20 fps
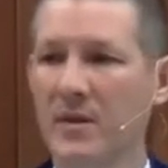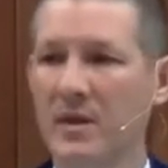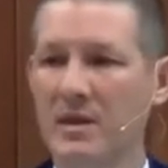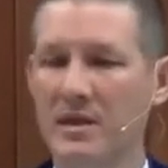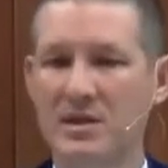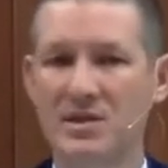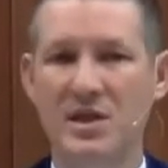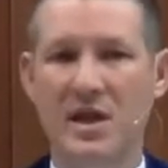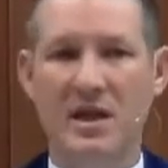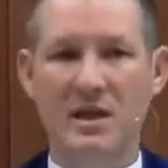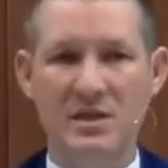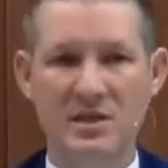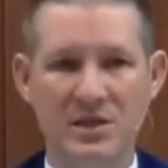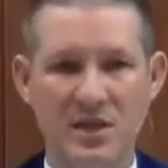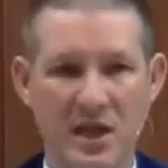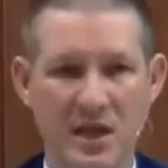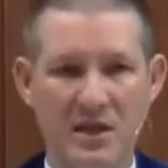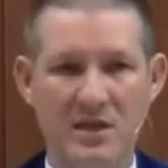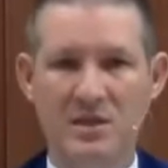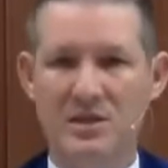The second
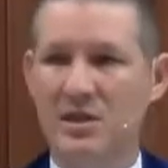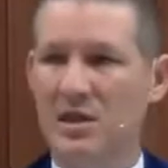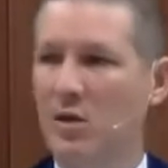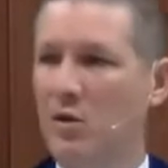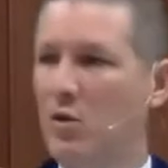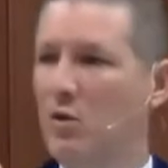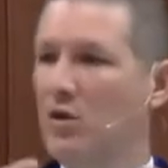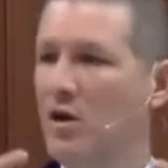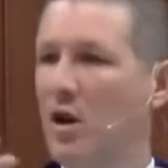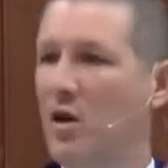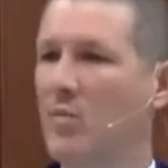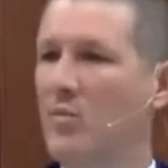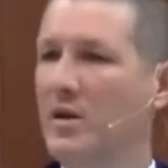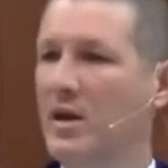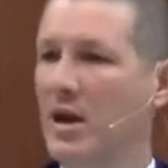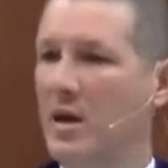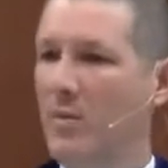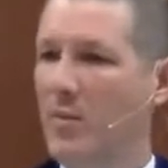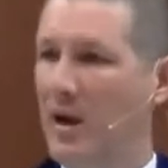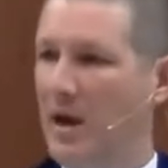stage is the Lord
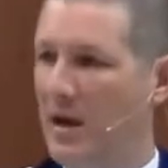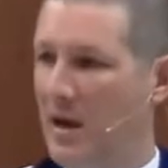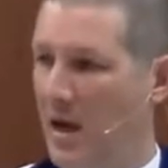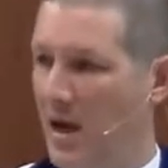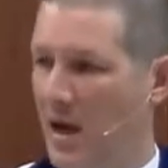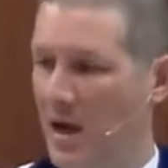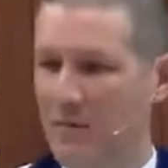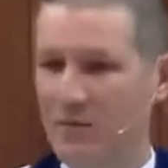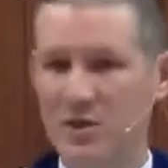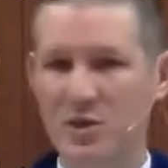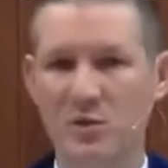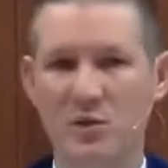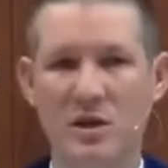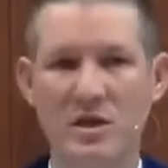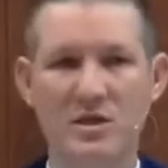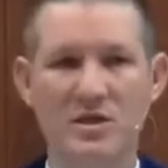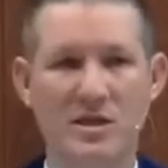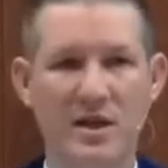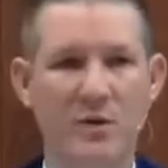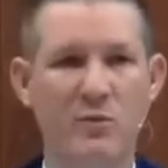opening up our lives to
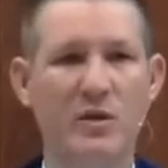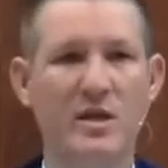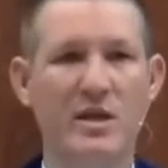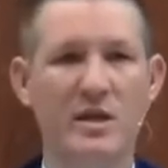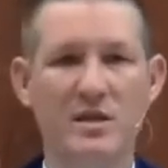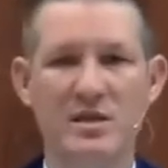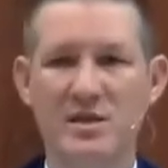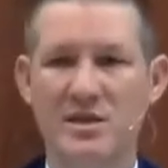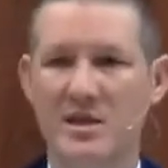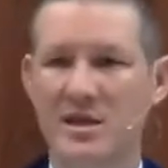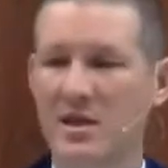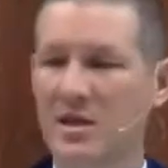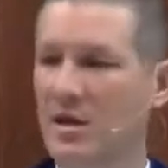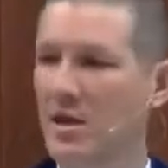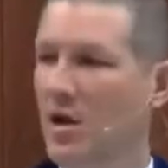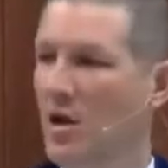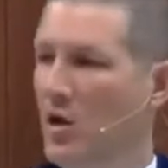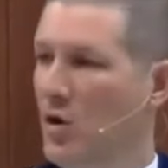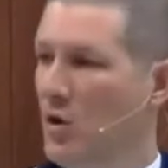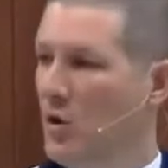us that we can
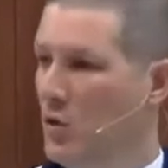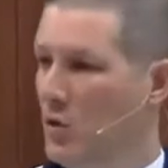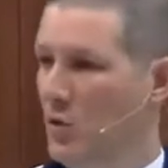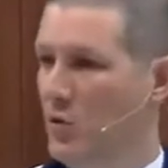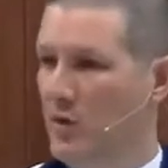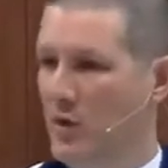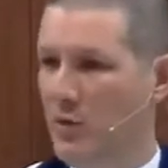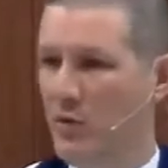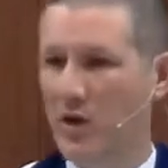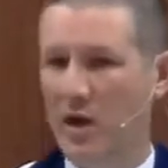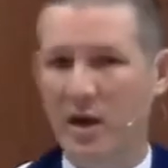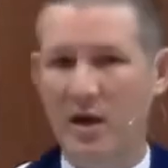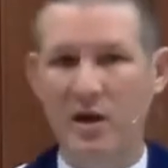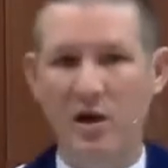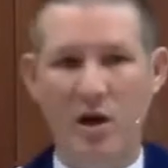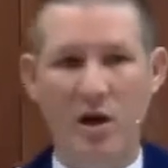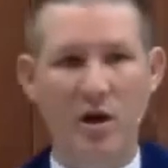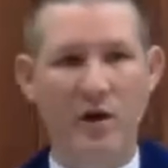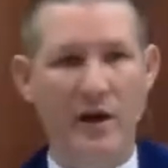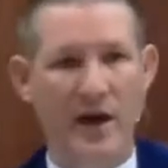see who we really
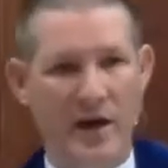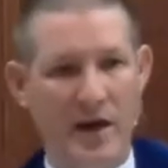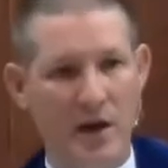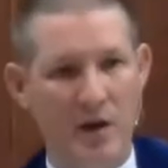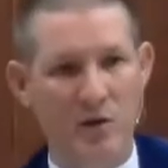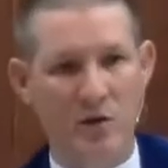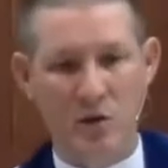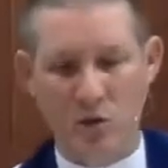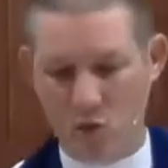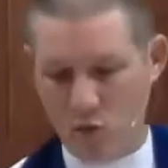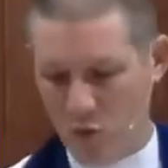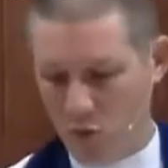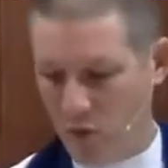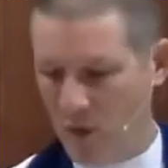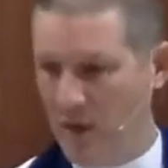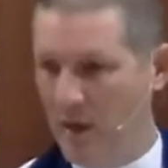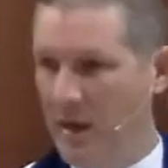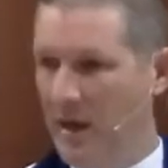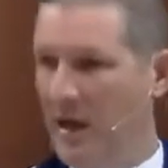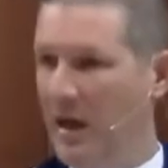are at our core.
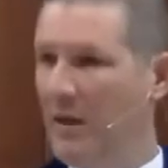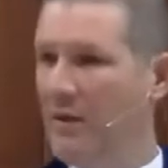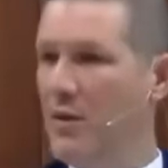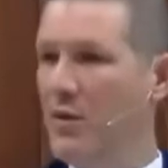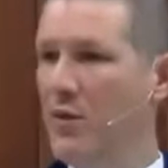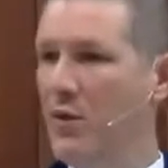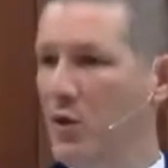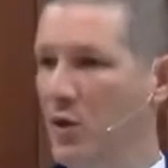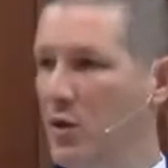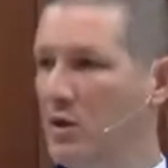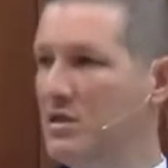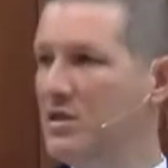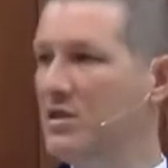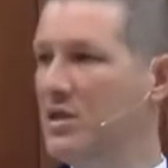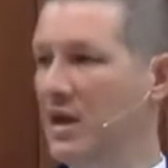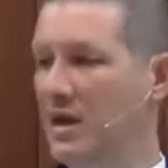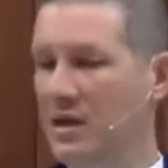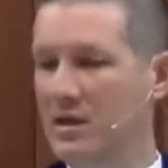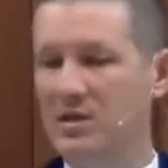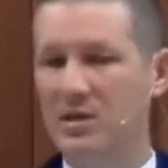And the third
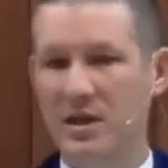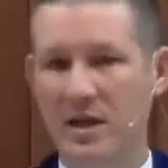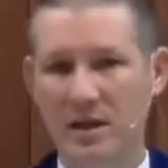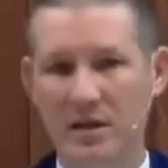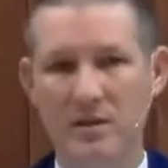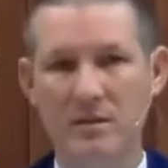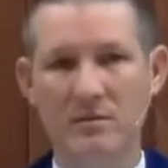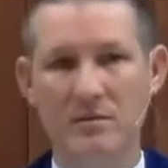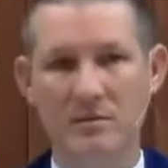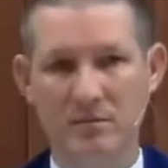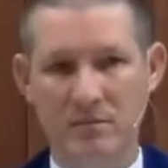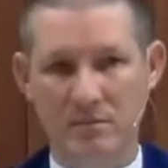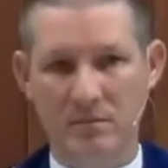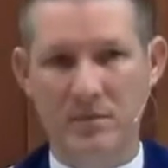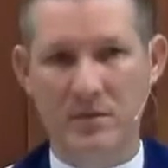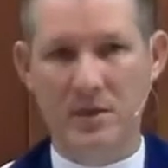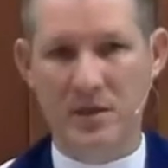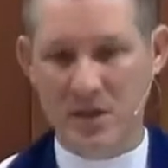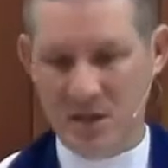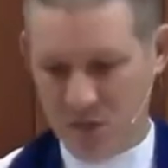stage then
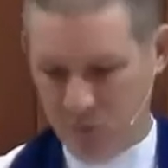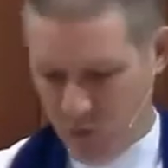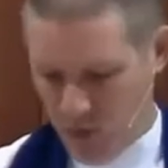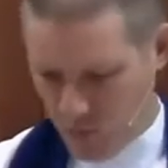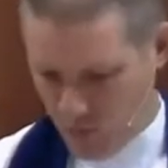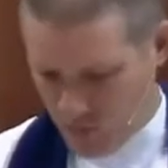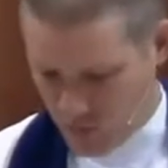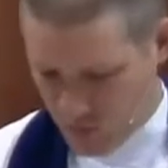is what we're